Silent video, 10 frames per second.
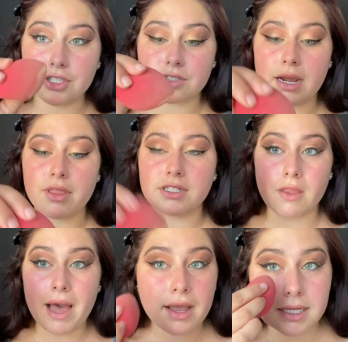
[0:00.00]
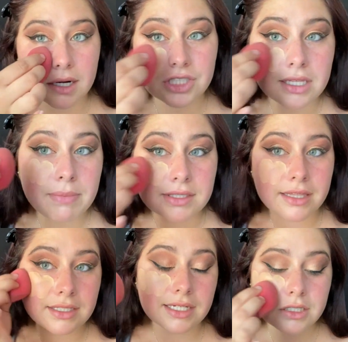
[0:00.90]
So I just grab whatever's on the
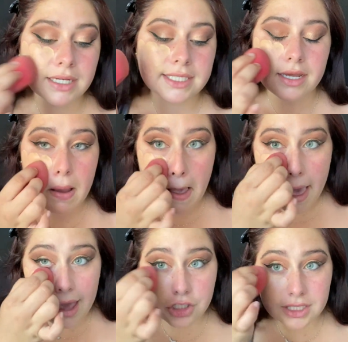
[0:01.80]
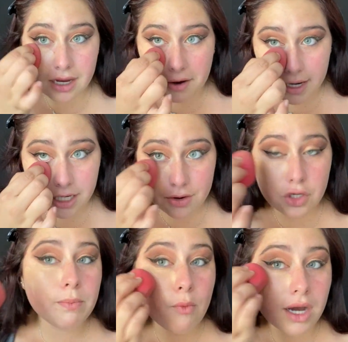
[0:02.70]
back and I start gently bouncing
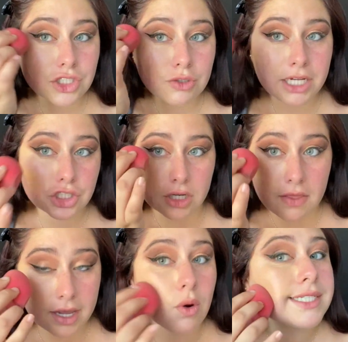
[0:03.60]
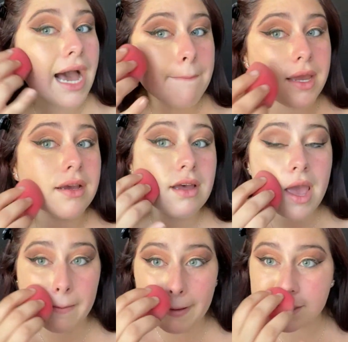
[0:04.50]
this into my skin.
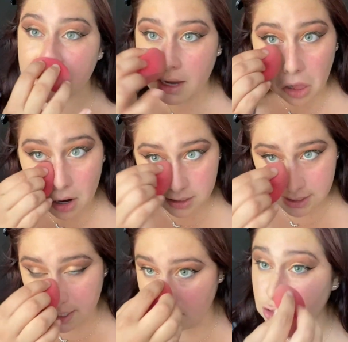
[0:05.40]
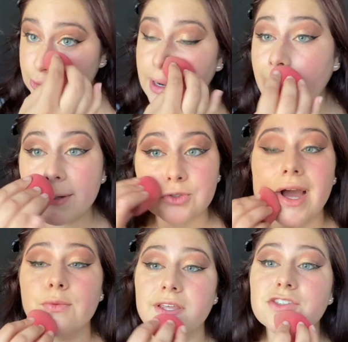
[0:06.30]
And just like our eyeshadow, you
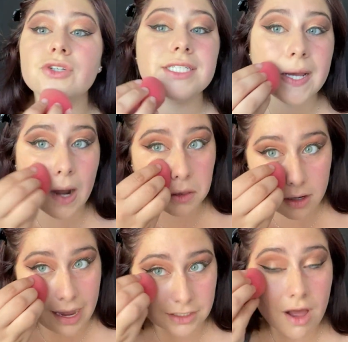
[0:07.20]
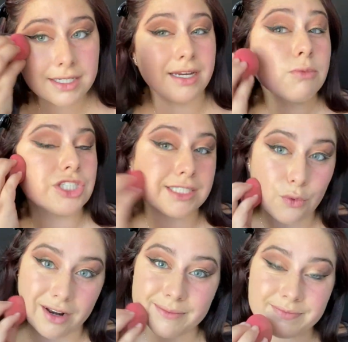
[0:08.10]
want to make sure
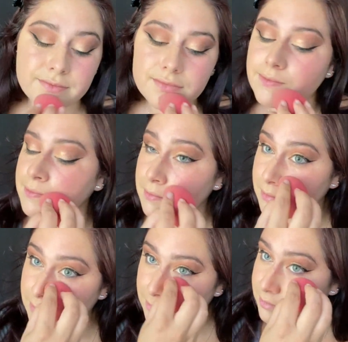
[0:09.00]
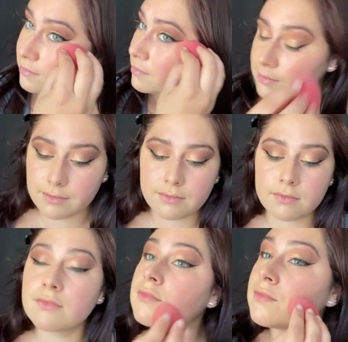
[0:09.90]
that you are tapping
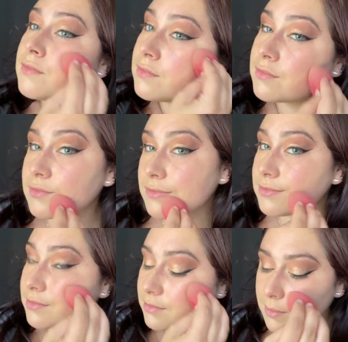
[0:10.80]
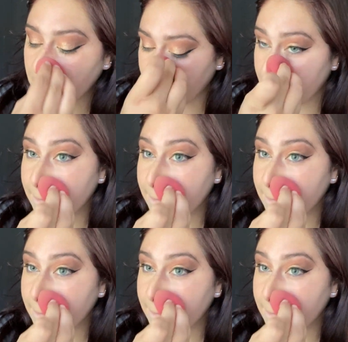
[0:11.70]
and bouncing along the